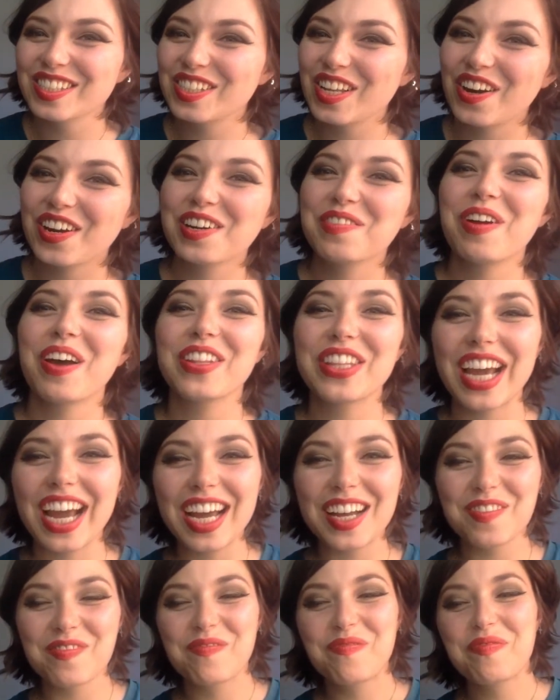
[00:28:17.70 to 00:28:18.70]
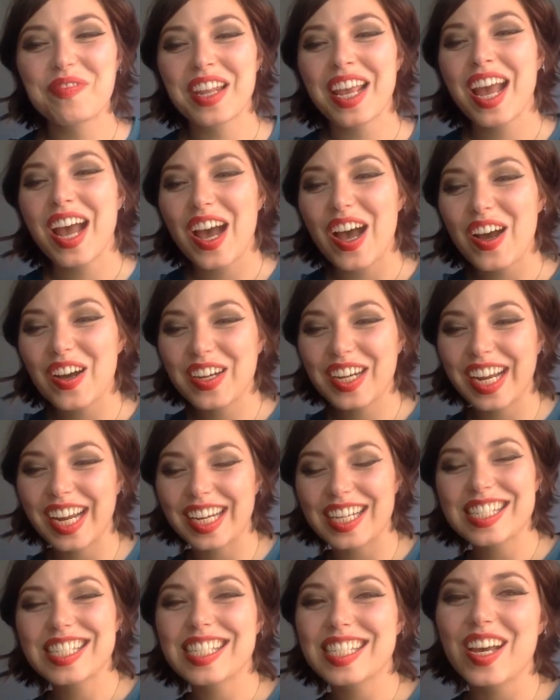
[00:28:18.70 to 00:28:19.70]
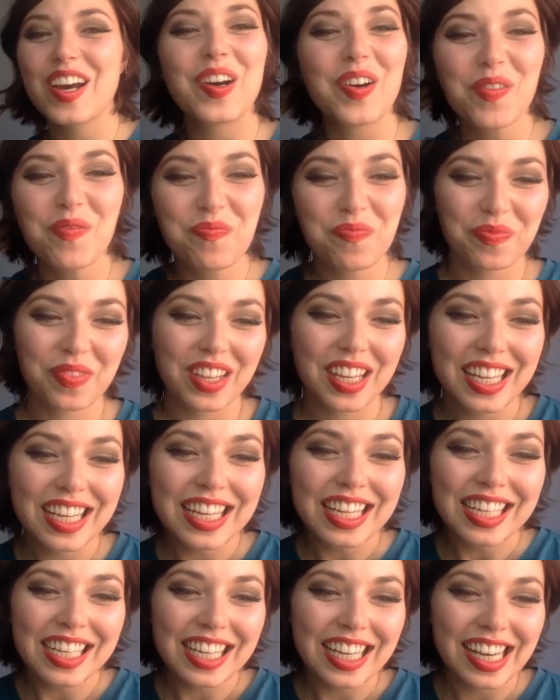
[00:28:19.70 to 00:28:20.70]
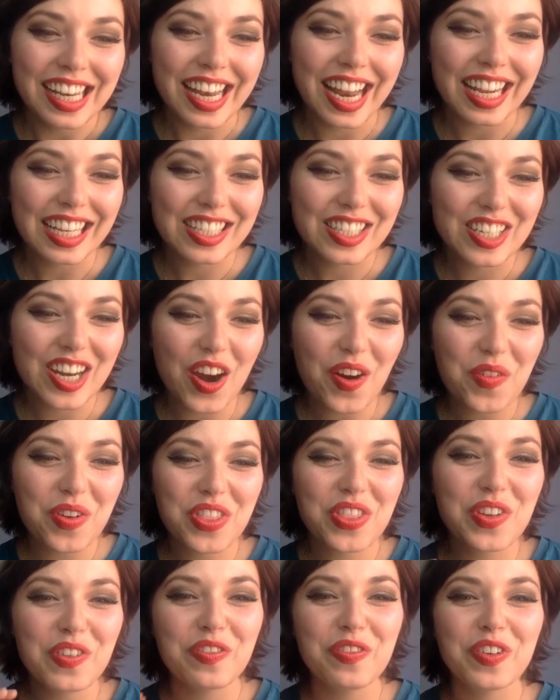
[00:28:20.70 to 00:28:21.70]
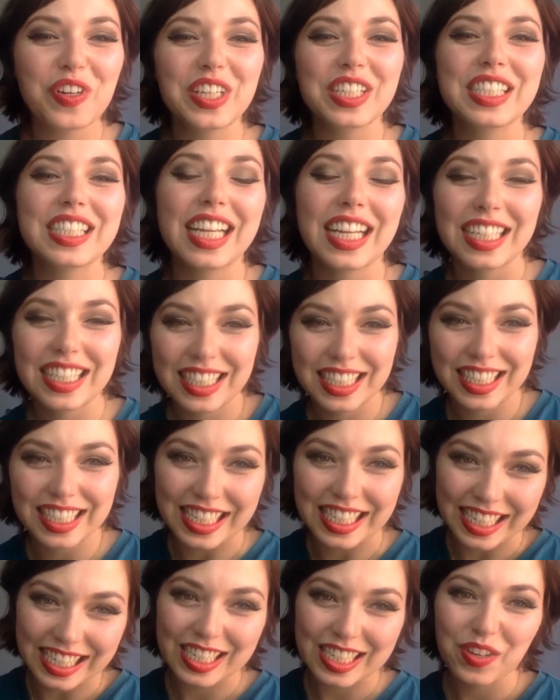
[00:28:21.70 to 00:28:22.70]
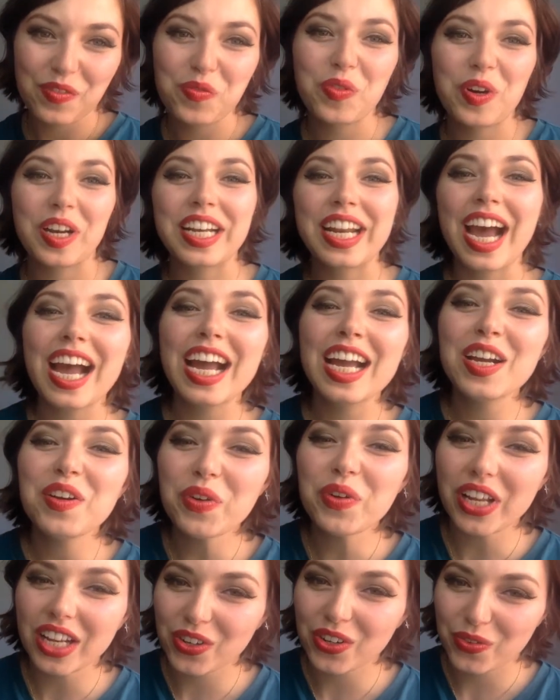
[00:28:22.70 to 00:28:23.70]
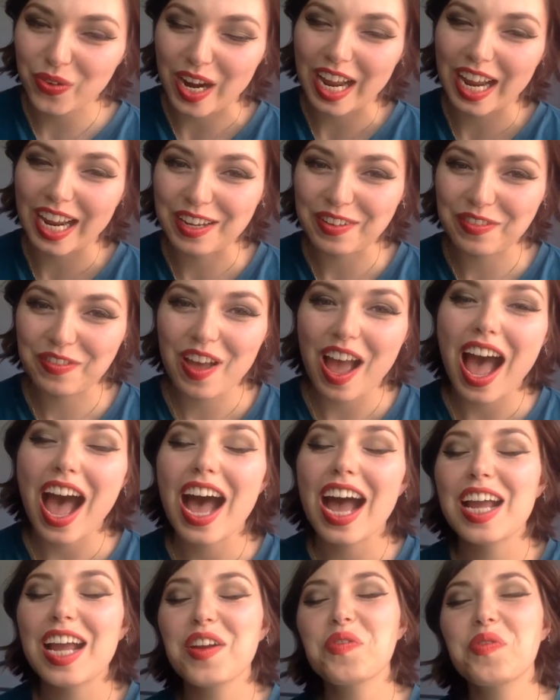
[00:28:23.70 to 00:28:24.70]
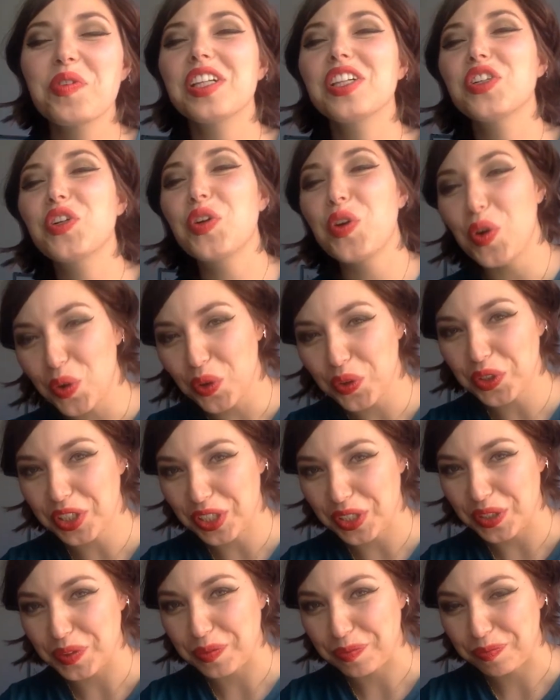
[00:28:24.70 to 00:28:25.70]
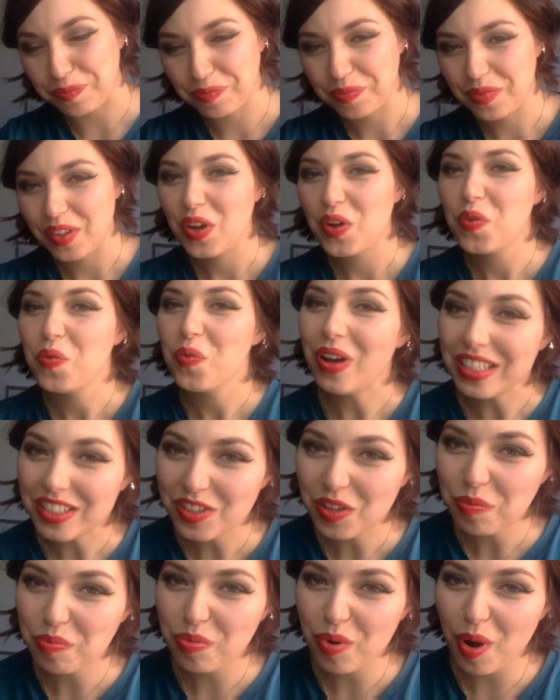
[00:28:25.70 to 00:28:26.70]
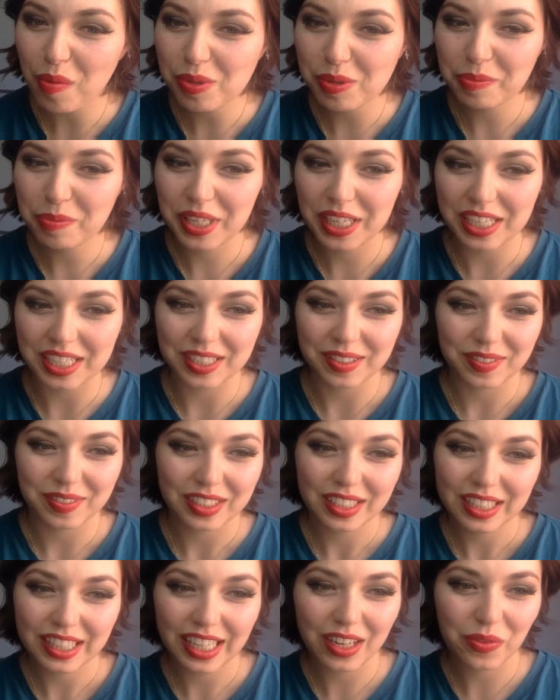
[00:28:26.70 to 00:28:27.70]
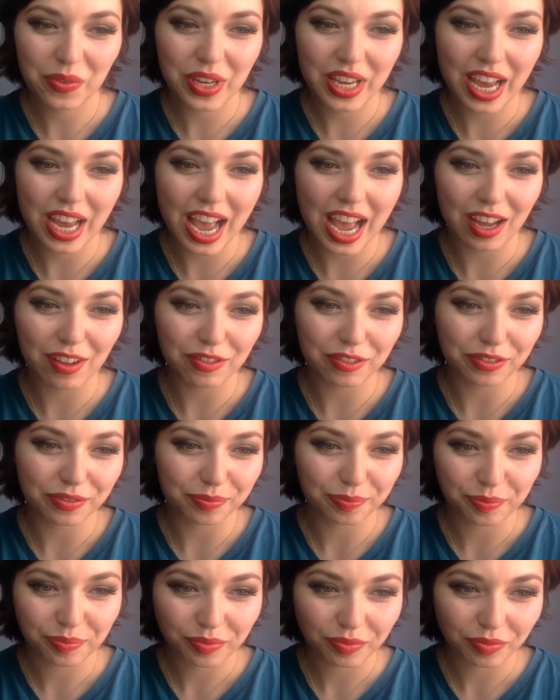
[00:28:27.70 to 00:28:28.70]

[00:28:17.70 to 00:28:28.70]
Sorry about that. Okay, so. Let's start with the first sentence. When I will arrive, I will call you. What's the problem here? Then we have